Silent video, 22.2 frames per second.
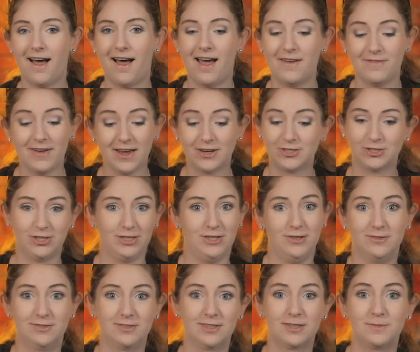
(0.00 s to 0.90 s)
I've
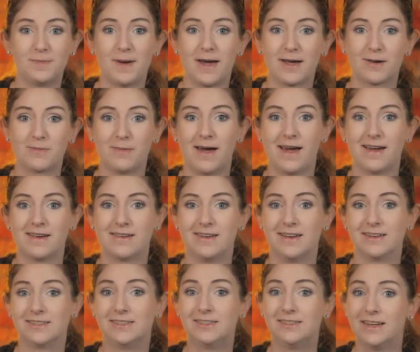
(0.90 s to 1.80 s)
actually used this backpack
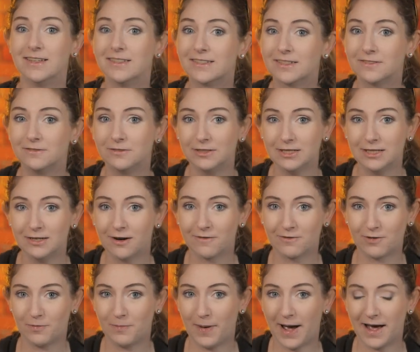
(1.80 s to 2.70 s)
extensively
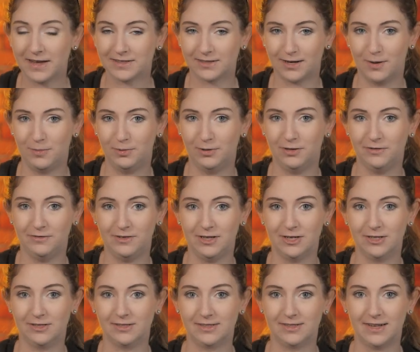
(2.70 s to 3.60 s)
over the past couple of
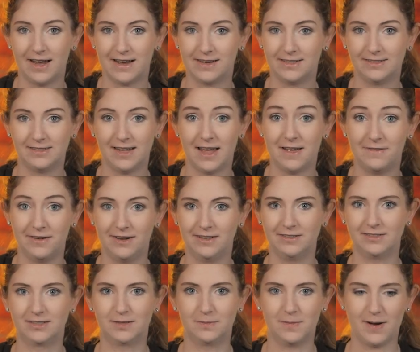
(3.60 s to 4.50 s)
years, as
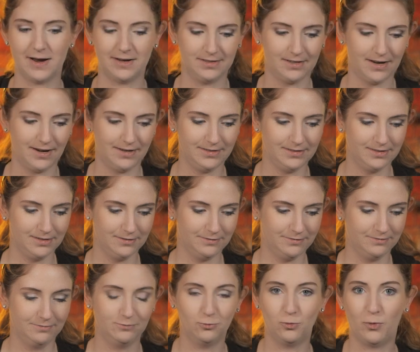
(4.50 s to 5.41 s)
evidenced by signs
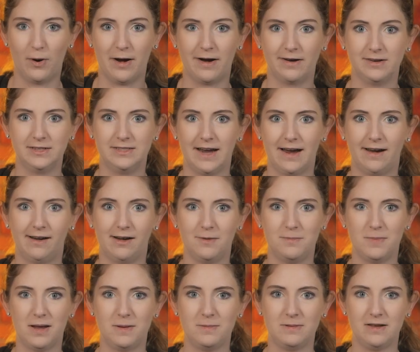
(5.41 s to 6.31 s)
of wear and tear
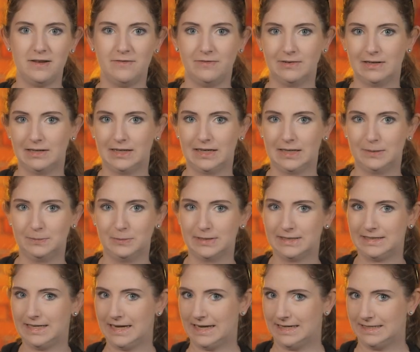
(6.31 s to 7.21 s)
and maybe even a couple
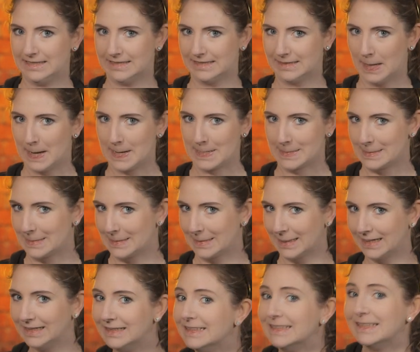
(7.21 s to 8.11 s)
stains.
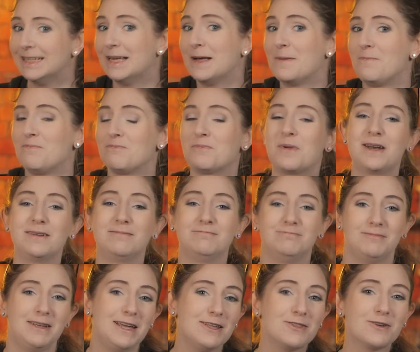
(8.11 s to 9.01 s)

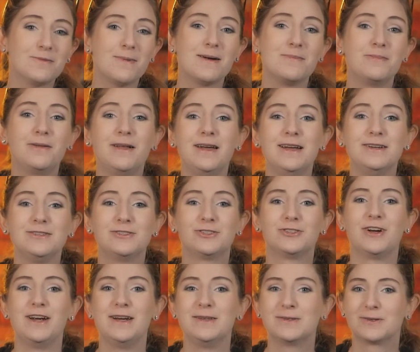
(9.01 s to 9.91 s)
But either by planes,
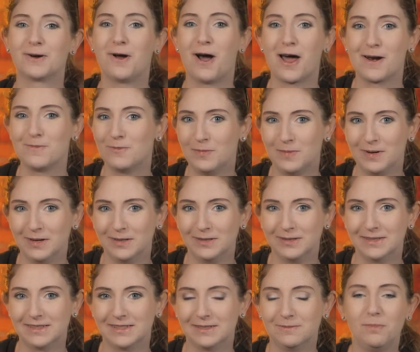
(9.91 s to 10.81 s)
trains, or
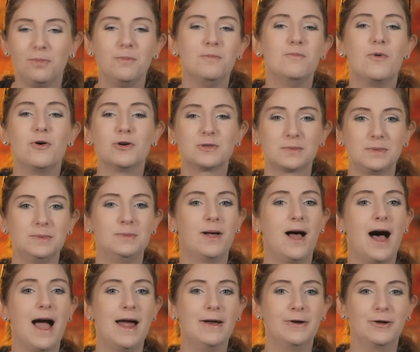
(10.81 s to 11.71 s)
automobiles, most
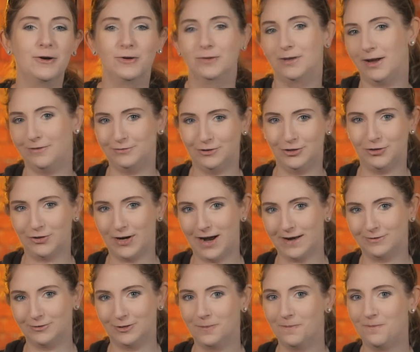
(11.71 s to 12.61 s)
people I know love to
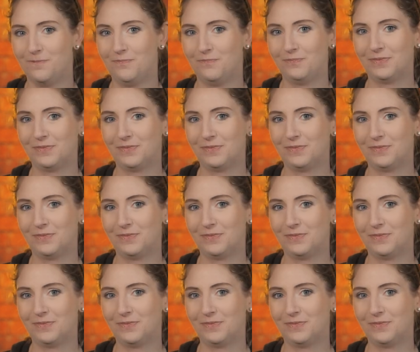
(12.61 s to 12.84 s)
travel.